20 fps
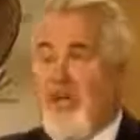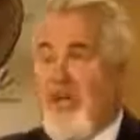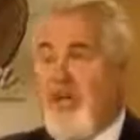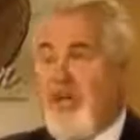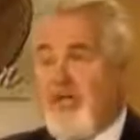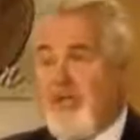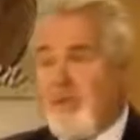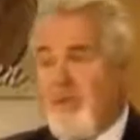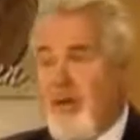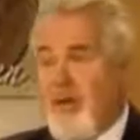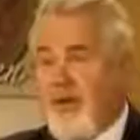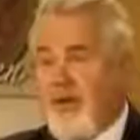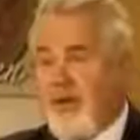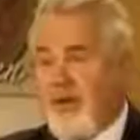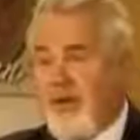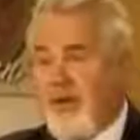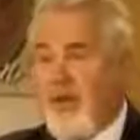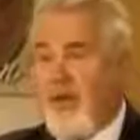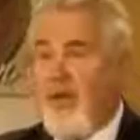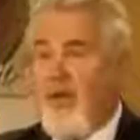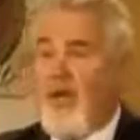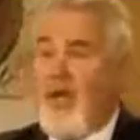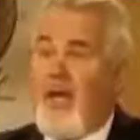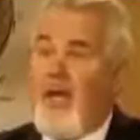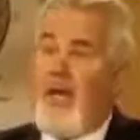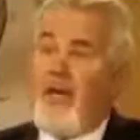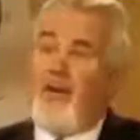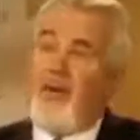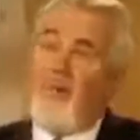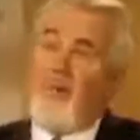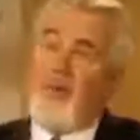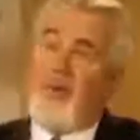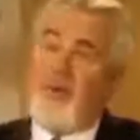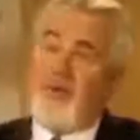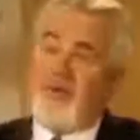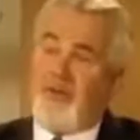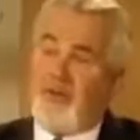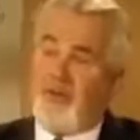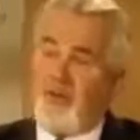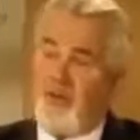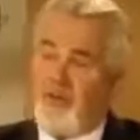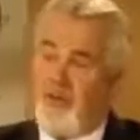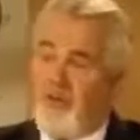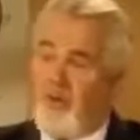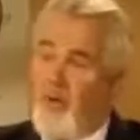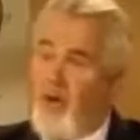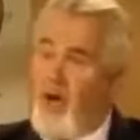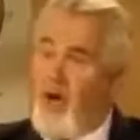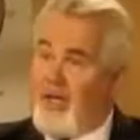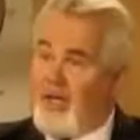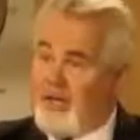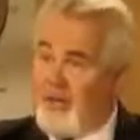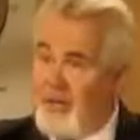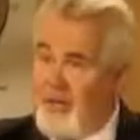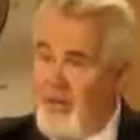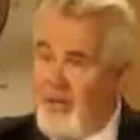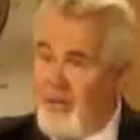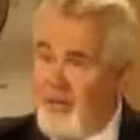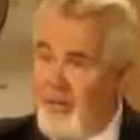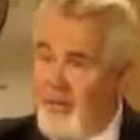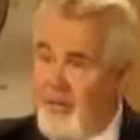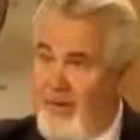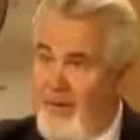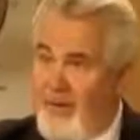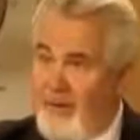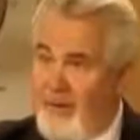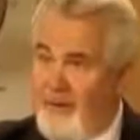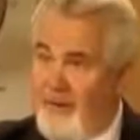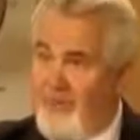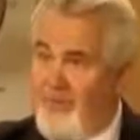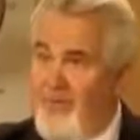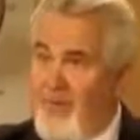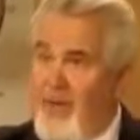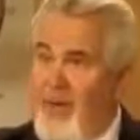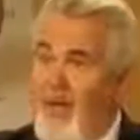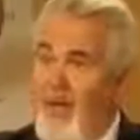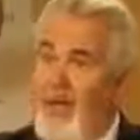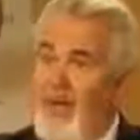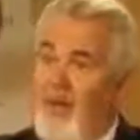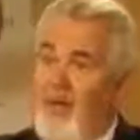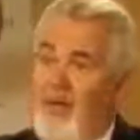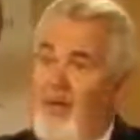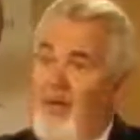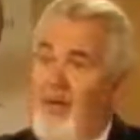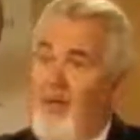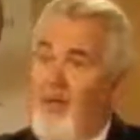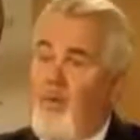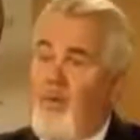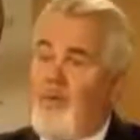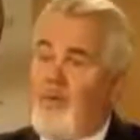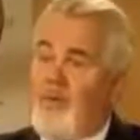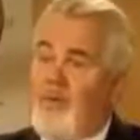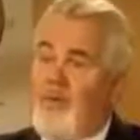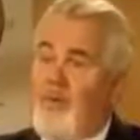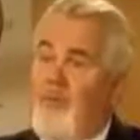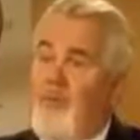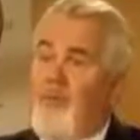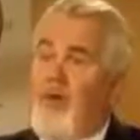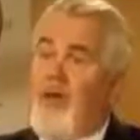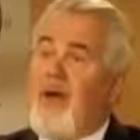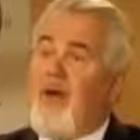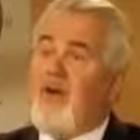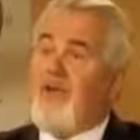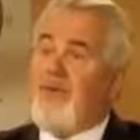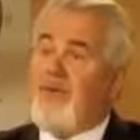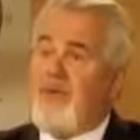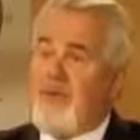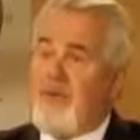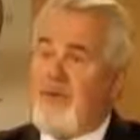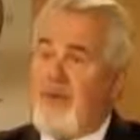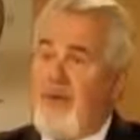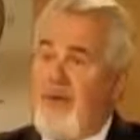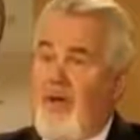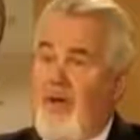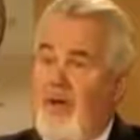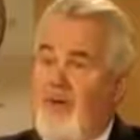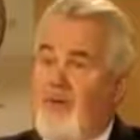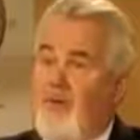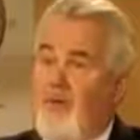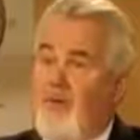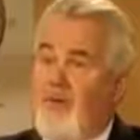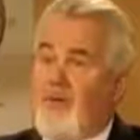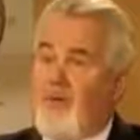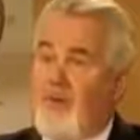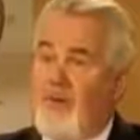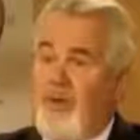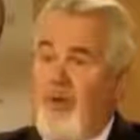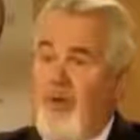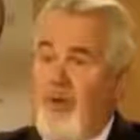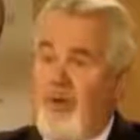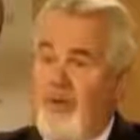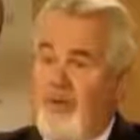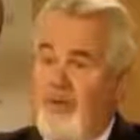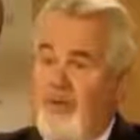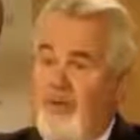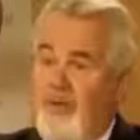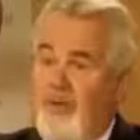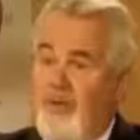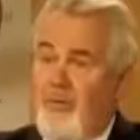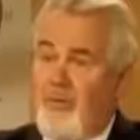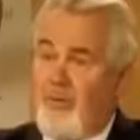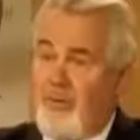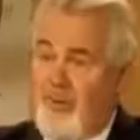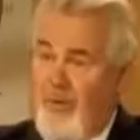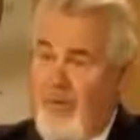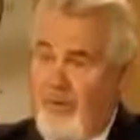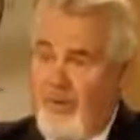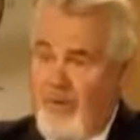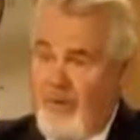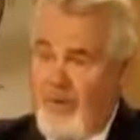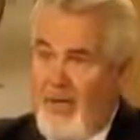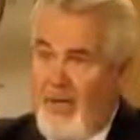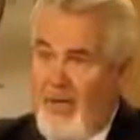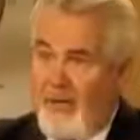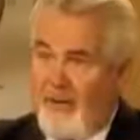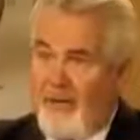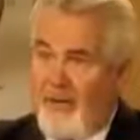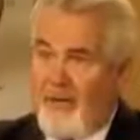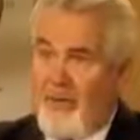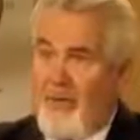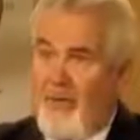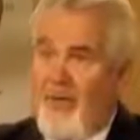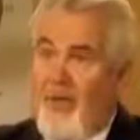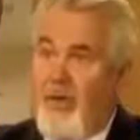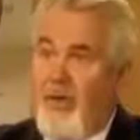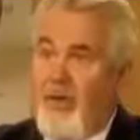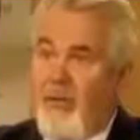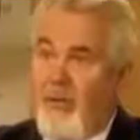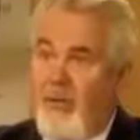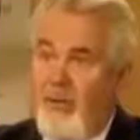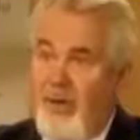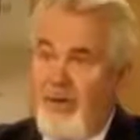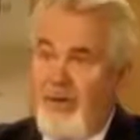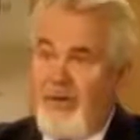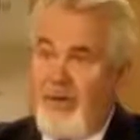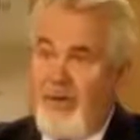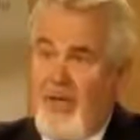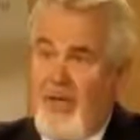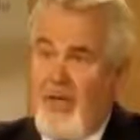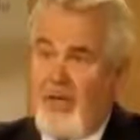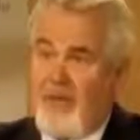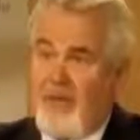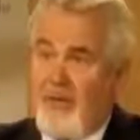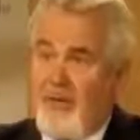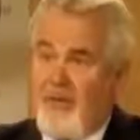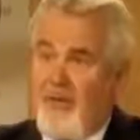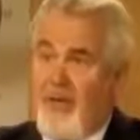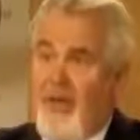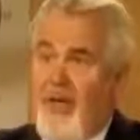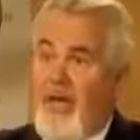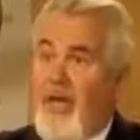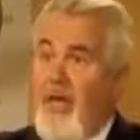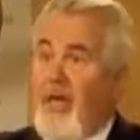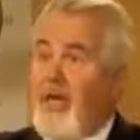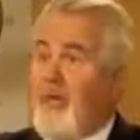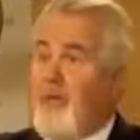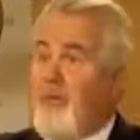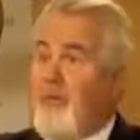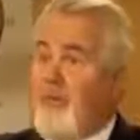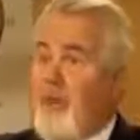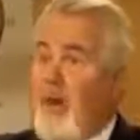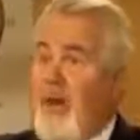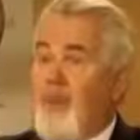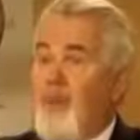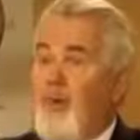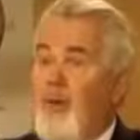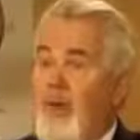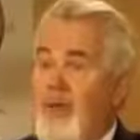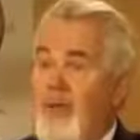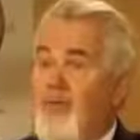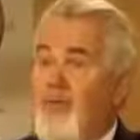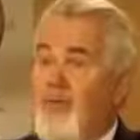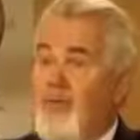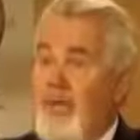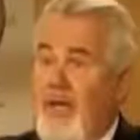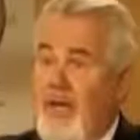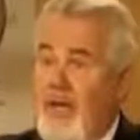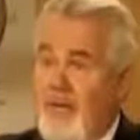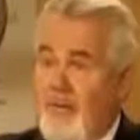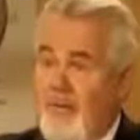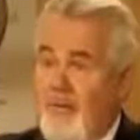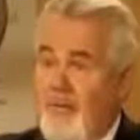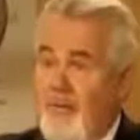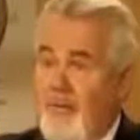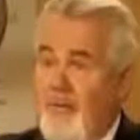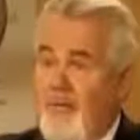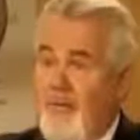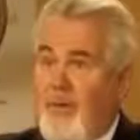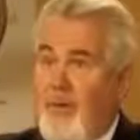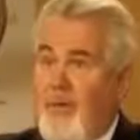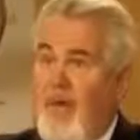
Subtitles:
Chinese medicine and compares it to Occidental medicine, there was a comparison done with regard to stomach cancer, breast cancer, and primary liver cancer.